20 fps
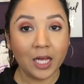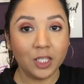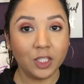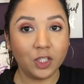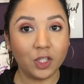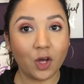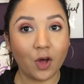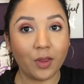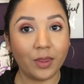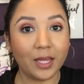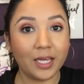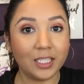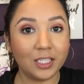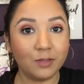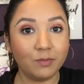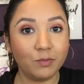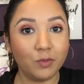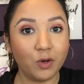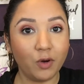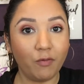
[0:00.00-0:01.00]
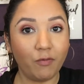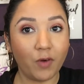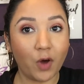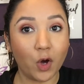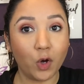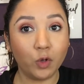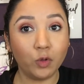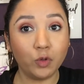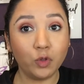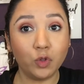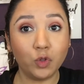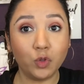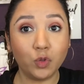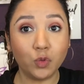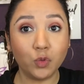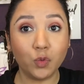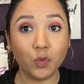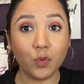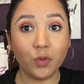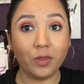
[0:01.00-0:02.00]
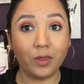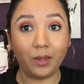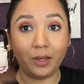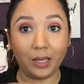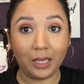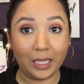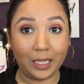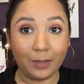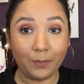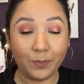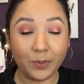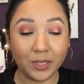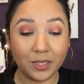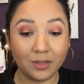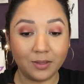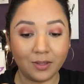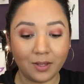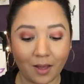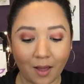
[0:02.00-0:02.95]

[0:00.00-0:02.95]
So let's move on to the lips.